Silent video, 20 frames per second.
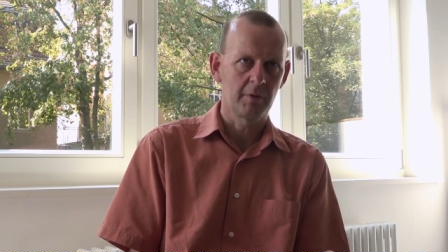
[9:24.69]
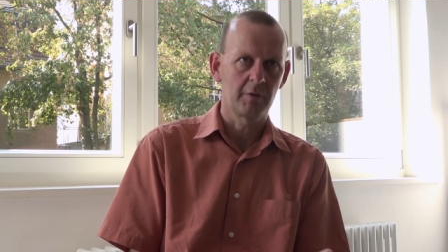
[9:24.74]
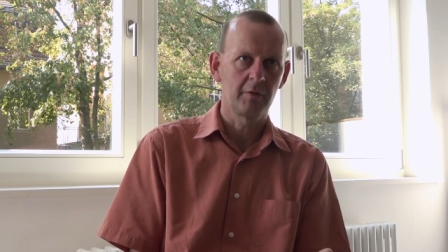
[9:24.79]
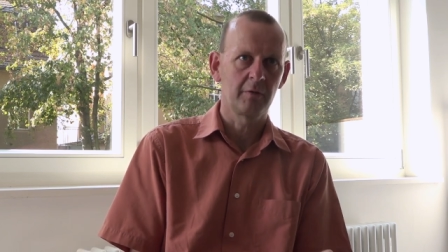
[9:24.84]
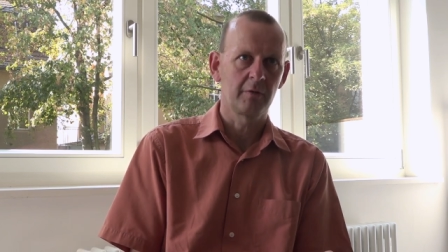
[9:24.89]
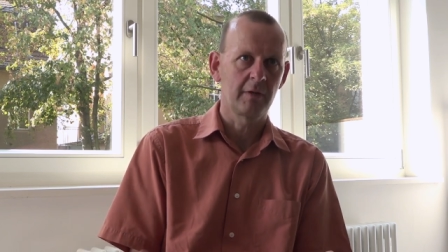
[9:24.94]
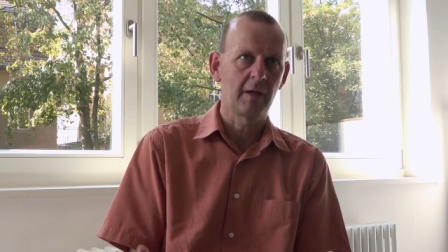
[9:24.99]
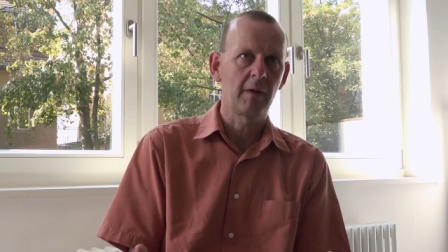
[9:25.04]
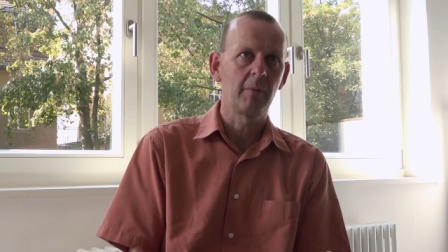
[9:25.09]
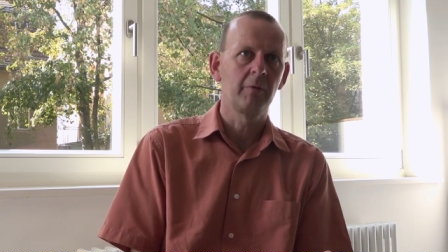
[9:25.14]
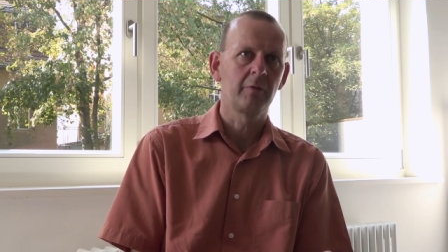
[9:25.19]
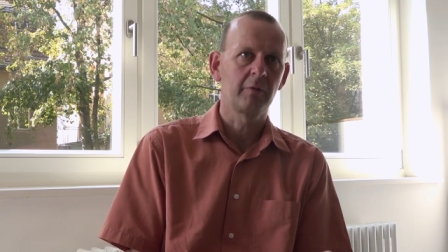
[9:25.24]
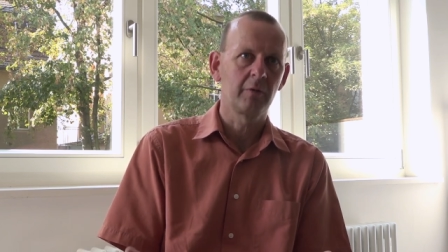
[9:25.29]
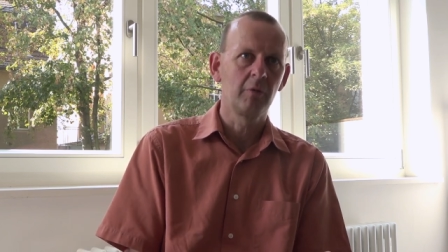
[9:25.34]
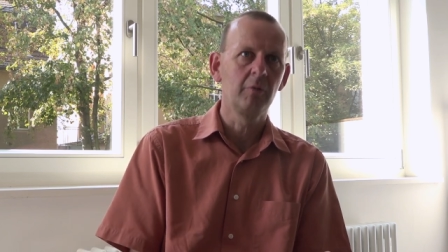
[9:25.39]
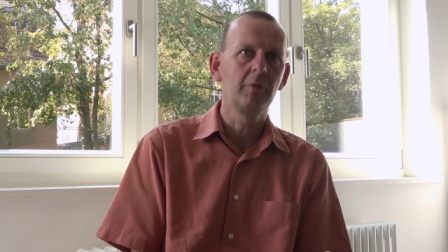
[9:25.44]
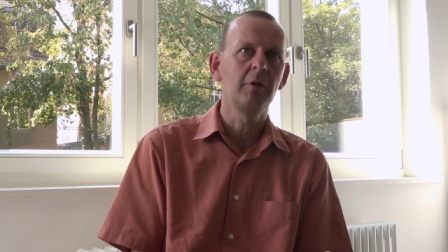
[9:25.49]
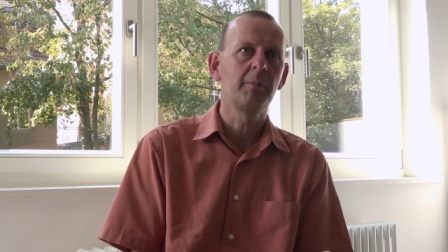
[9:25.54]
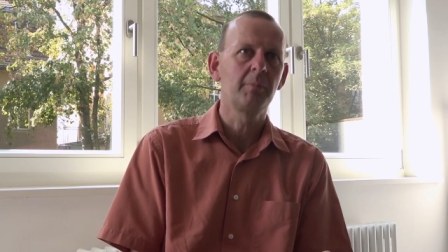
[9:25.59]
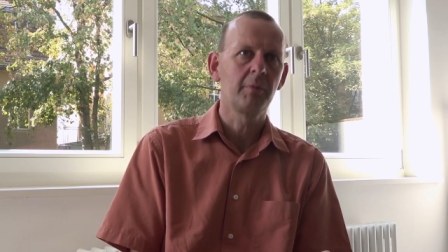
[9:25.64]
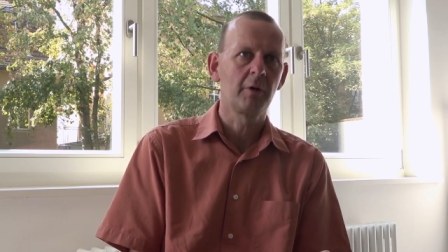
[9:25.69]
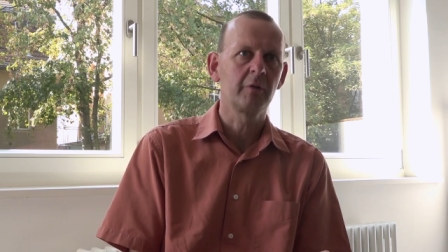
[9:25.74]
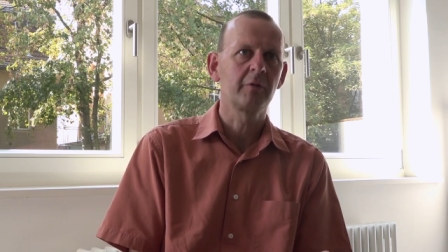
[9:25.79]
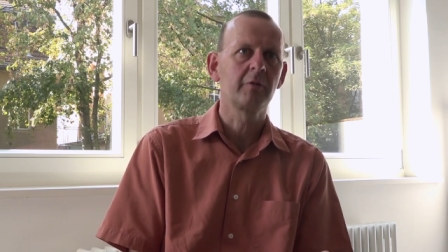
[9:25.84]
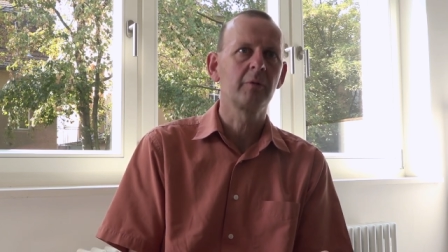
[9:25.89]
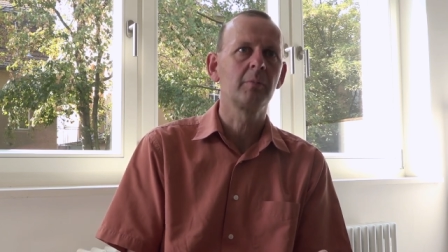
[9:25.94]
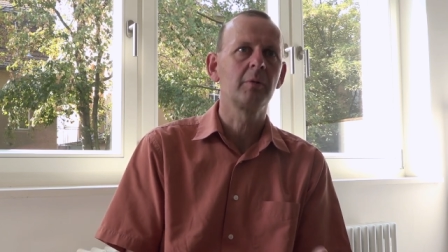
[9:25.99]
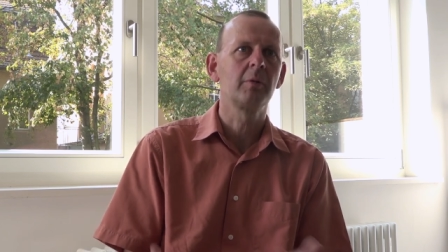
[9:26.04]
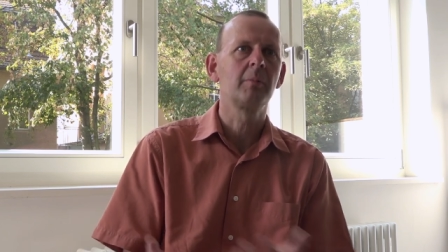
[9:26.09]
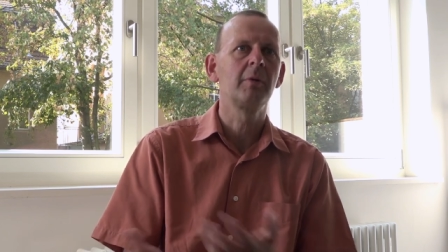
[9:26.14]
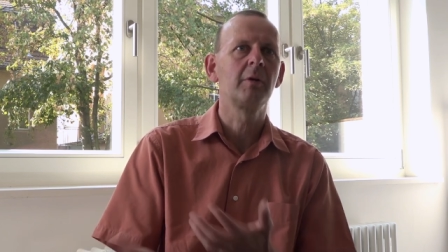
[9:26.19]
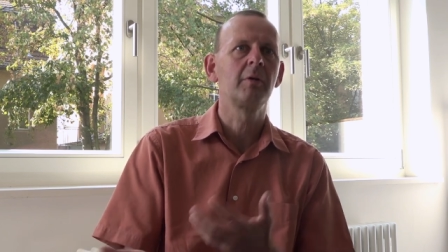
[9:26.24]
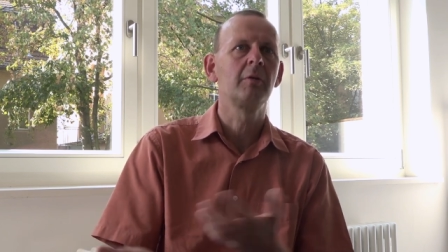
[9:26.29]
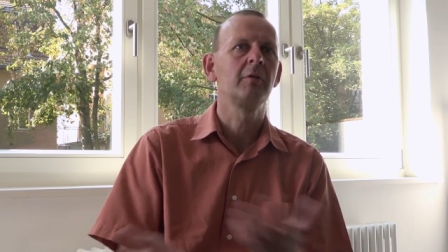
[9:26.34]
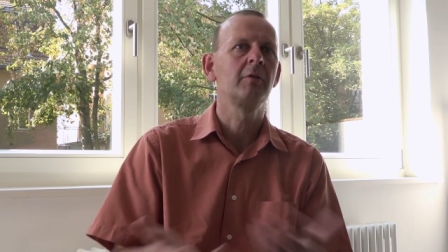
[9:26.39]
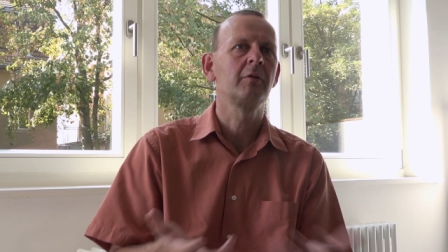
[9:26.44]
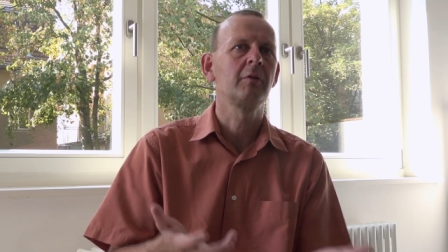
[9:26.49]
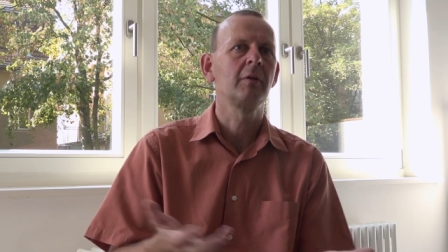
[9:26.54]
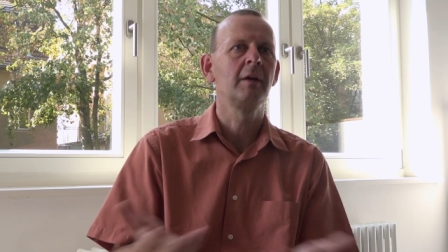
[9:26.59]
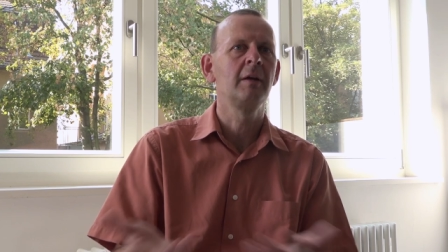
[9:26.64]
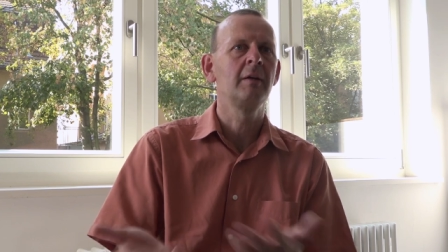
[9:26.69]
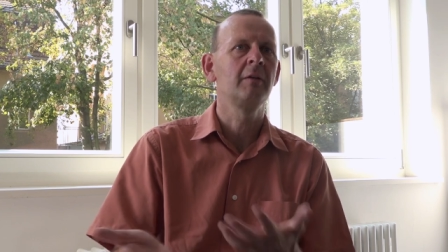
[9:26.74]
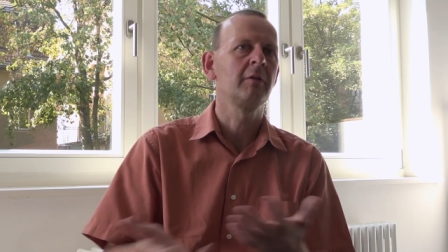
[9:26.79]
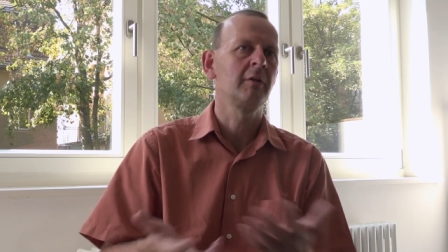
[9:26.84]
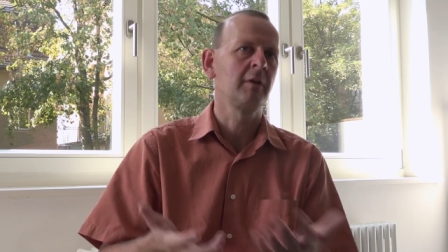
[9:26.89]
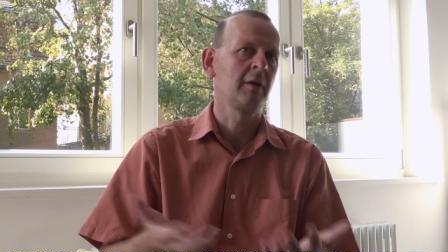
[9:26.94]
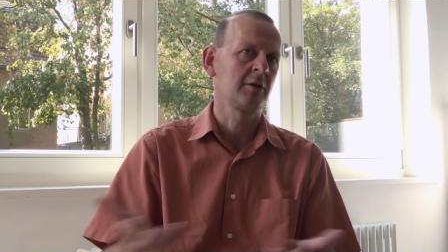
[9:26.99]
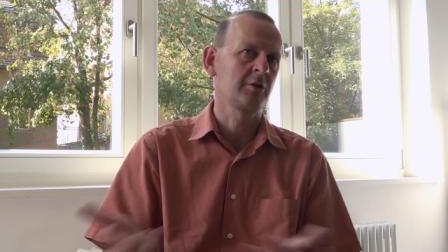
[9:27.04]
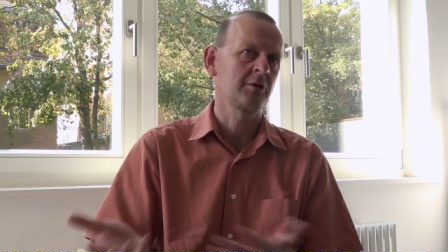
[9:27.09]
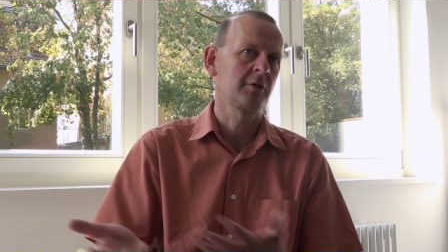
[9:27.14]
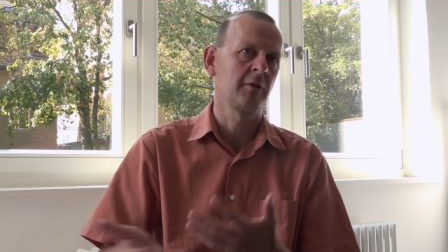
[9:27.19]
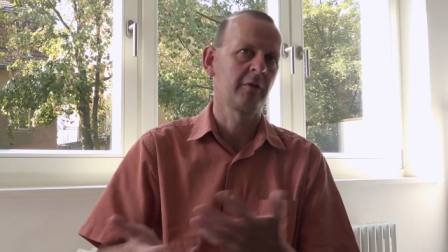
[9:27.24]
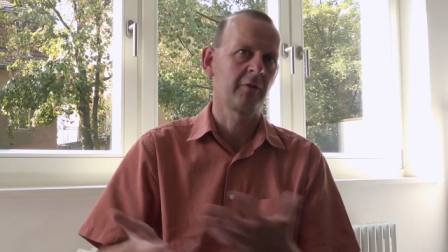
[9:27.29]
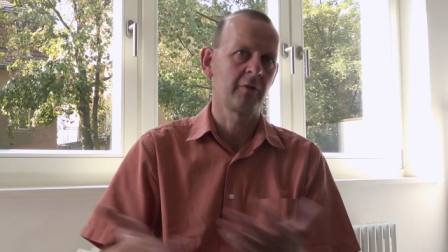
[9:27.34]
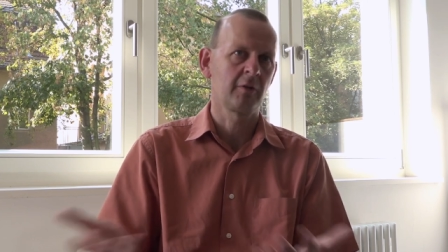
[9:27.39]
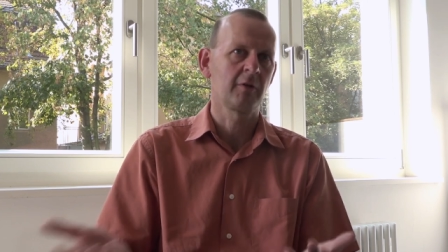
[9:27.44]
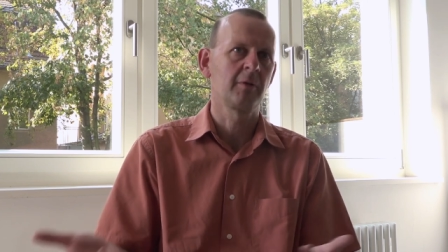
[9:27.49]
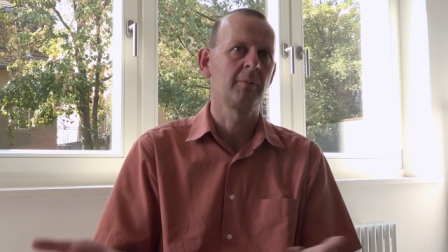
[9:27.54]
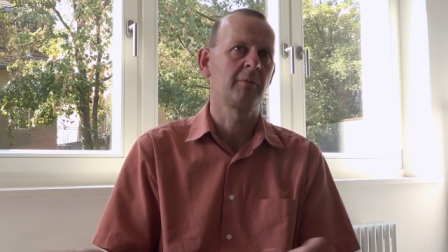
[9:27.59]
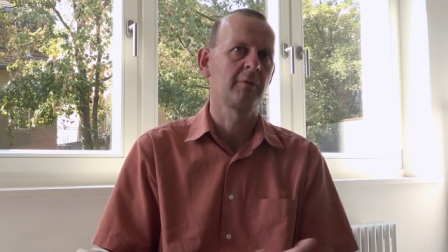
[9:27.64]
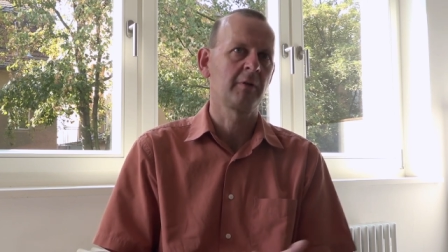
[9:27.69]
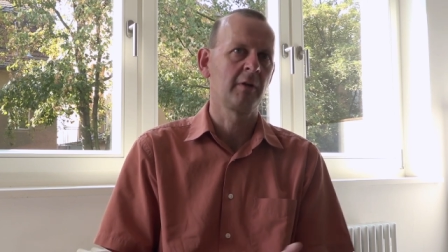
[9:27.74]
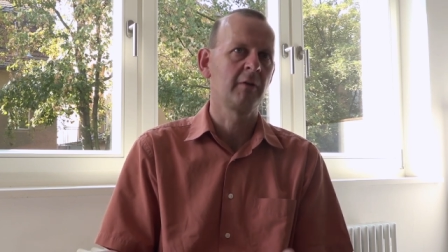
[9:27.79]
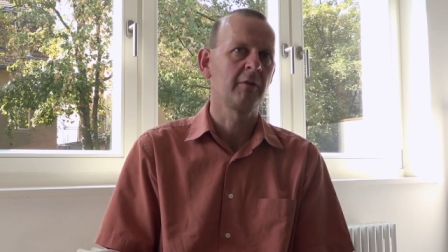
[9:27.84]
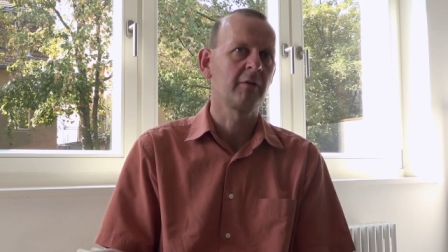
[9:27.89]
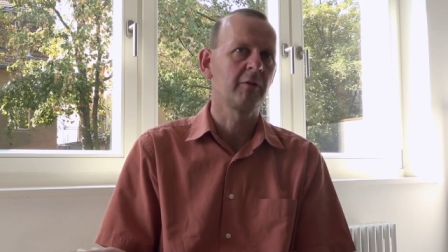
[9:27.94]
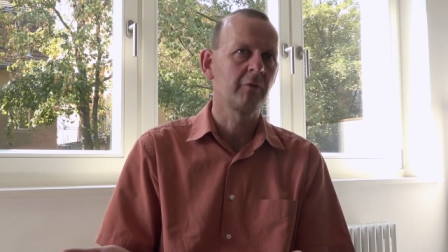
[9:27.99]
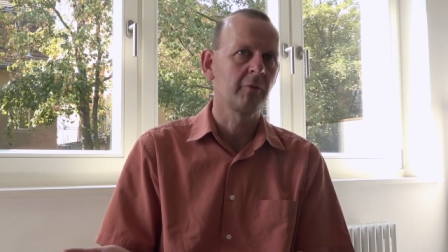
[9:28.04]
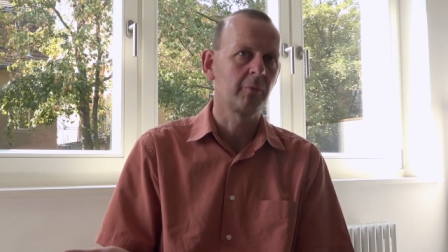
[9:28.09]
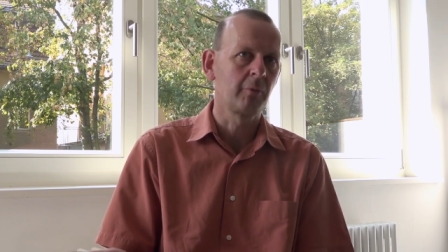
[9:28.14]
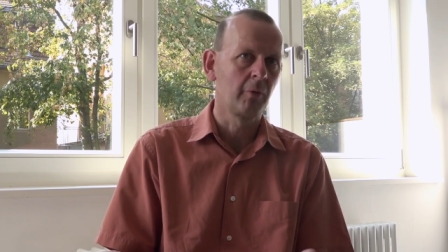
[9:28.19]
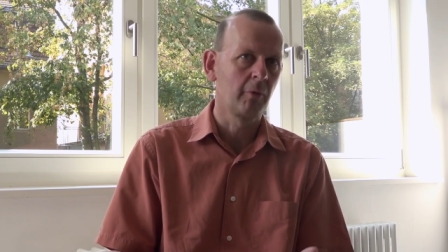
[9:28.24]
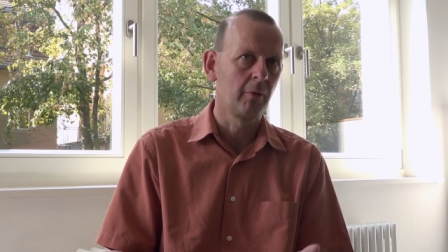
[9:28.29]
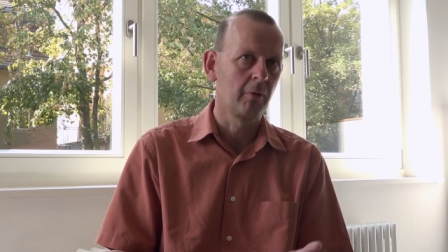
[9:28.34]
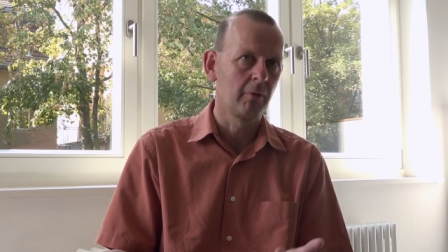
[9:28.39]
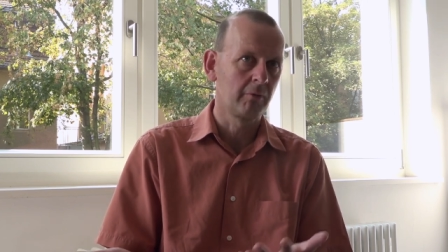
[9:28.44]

because that was only possible because international circumstances were